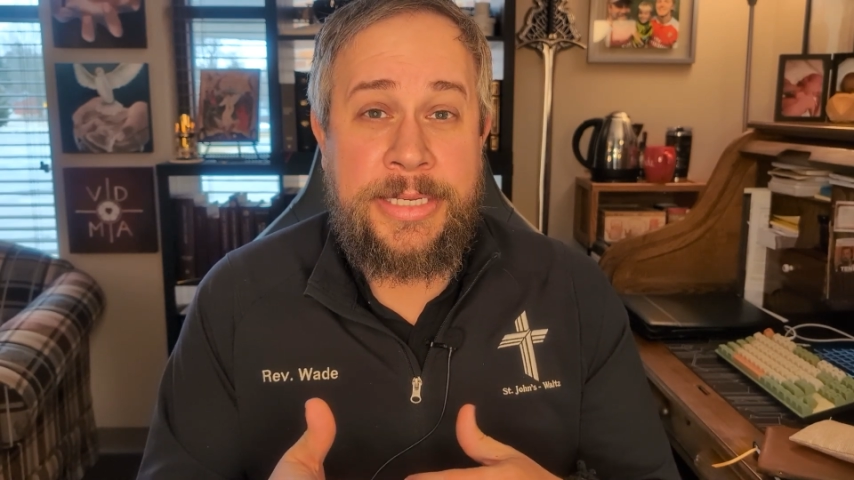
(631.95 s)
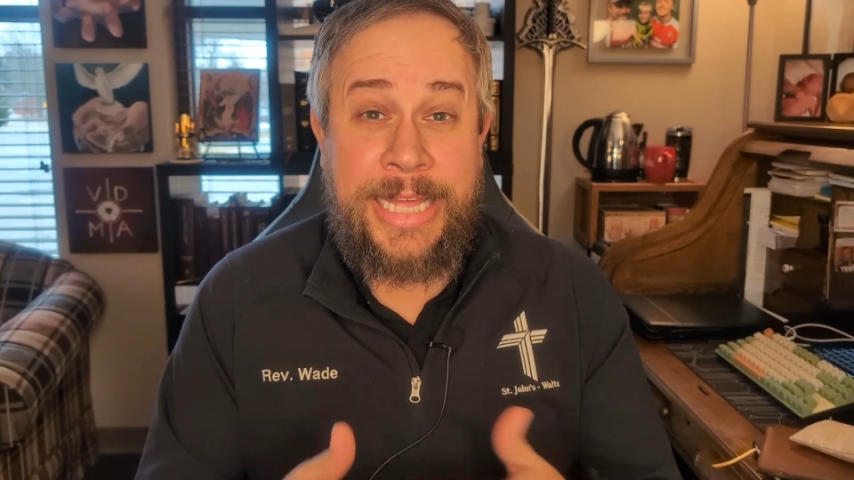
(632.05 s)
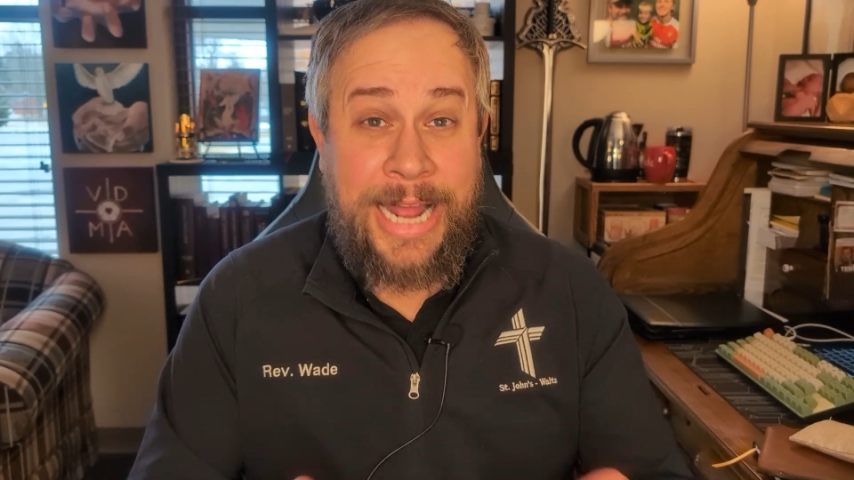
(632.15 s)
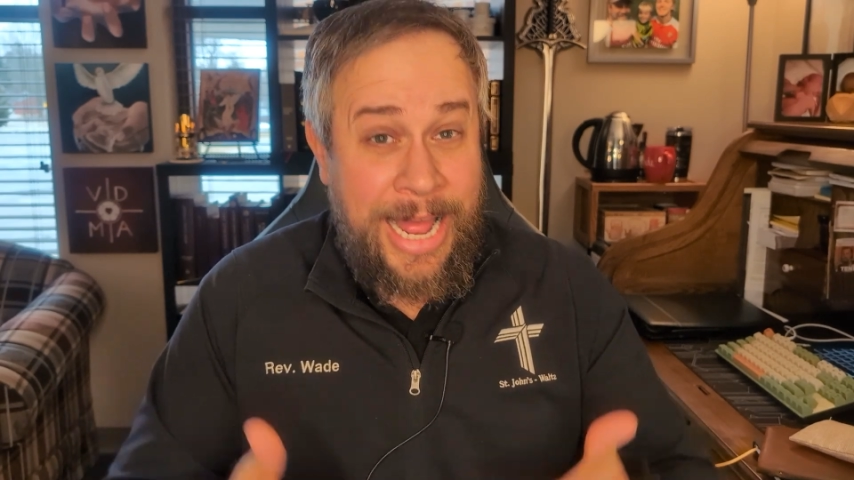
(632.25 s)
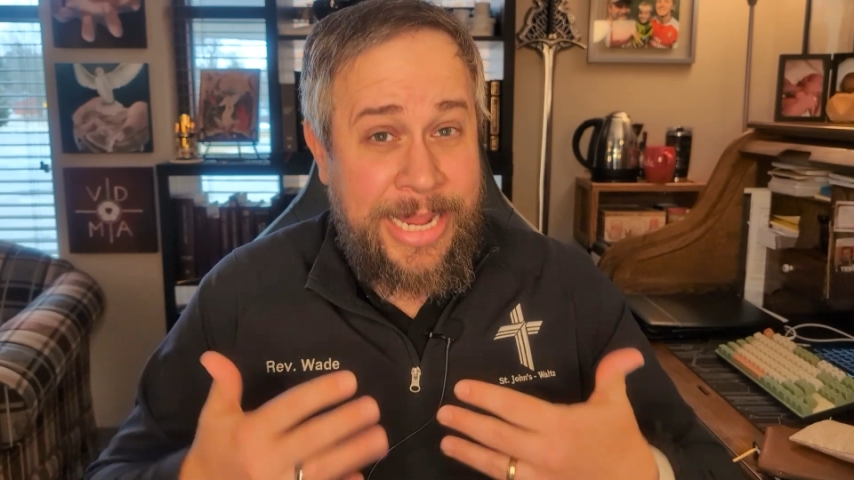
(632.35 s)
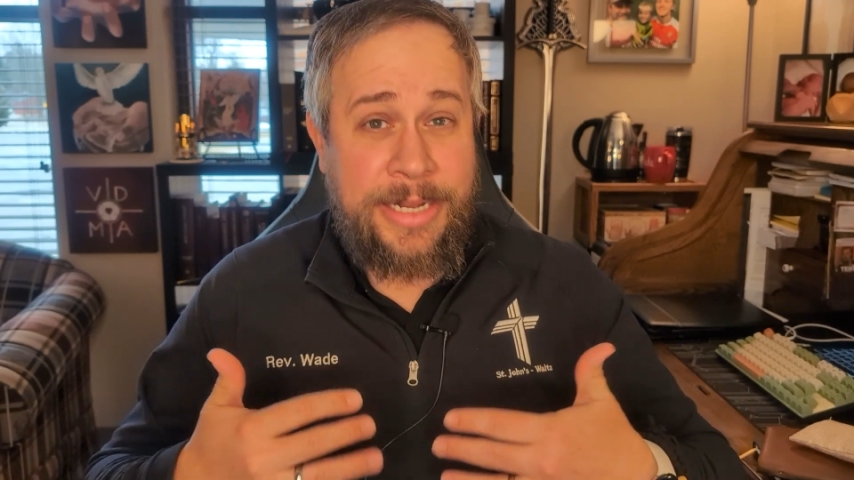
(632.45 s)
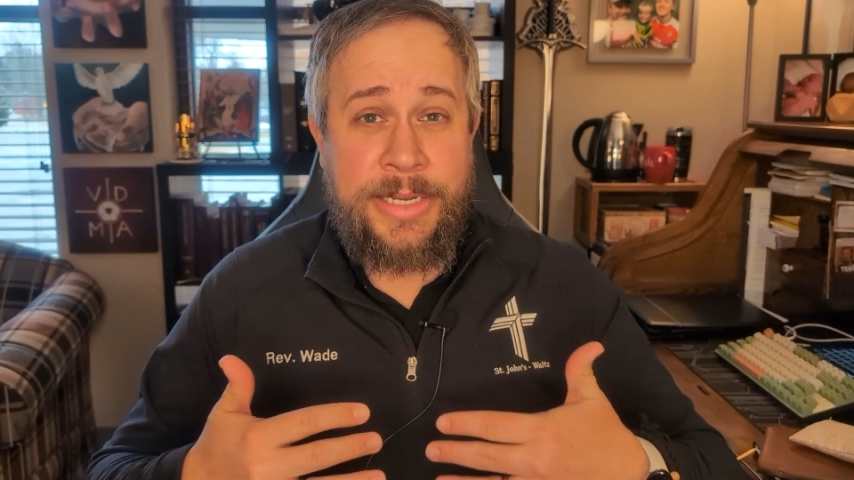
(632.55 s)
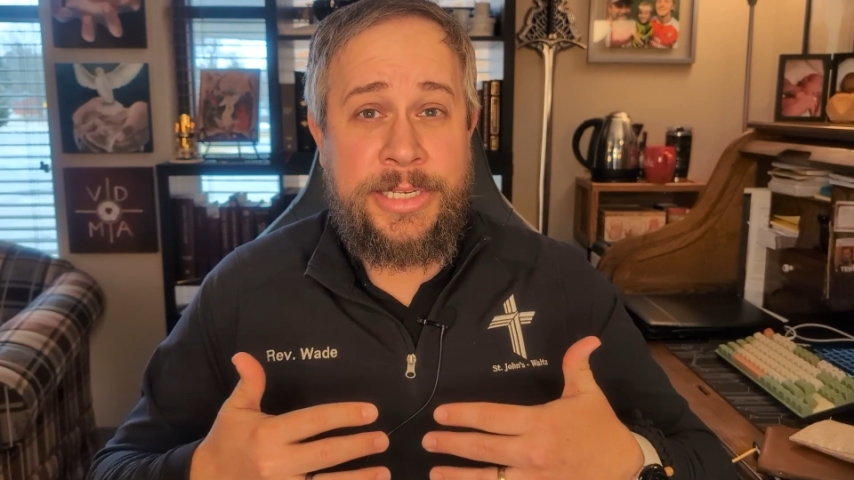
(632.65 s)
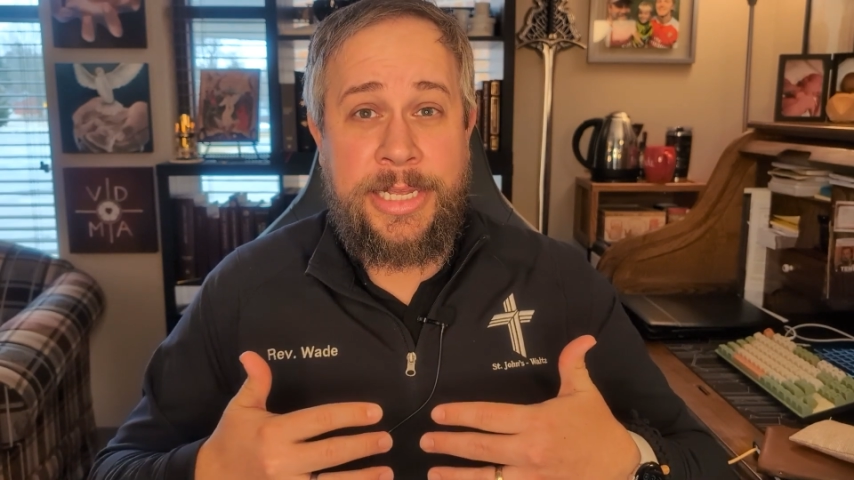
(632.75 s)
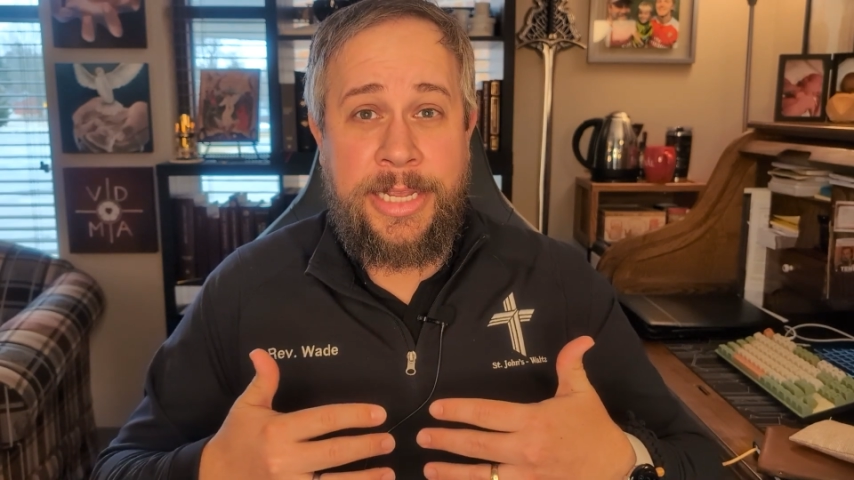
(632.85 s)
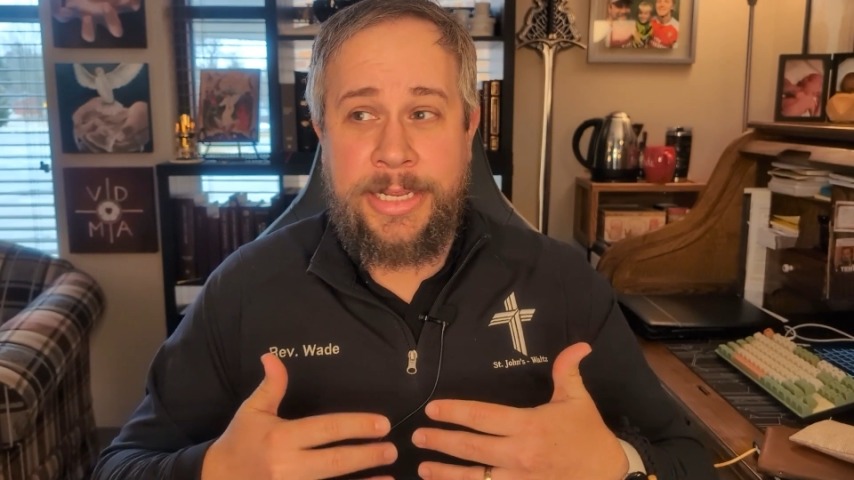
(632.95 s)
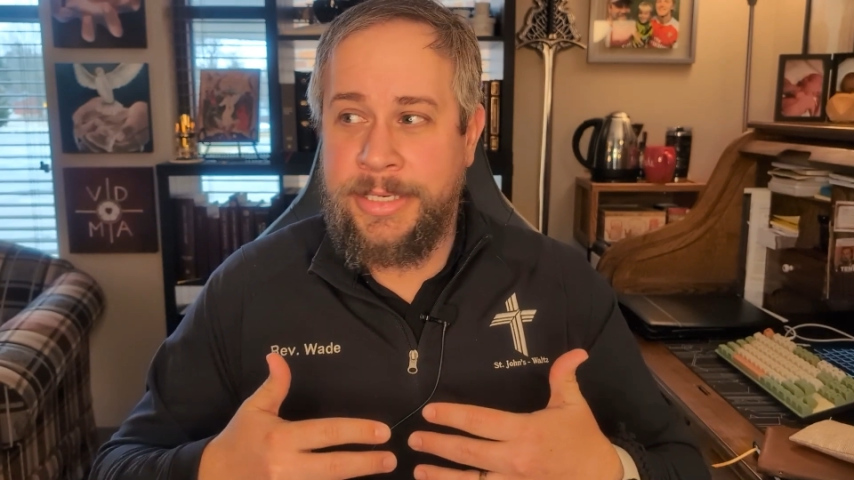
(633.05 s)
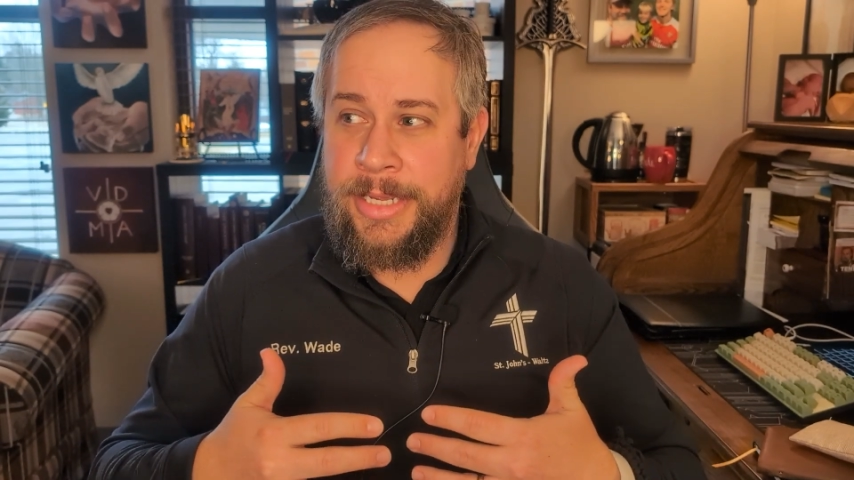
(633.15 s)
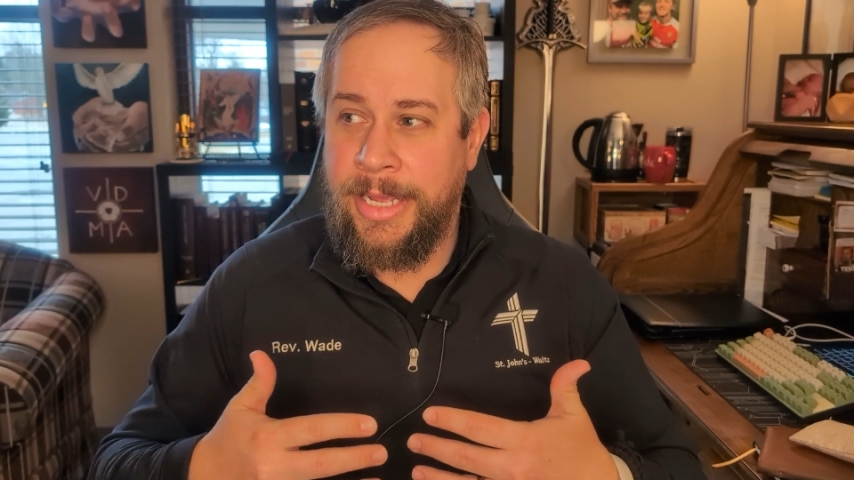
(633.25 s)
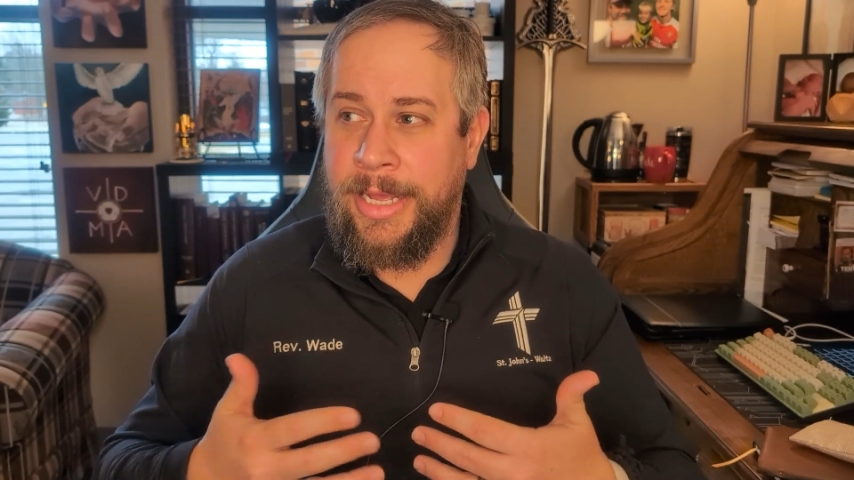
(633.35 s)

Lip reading: that I get to see, because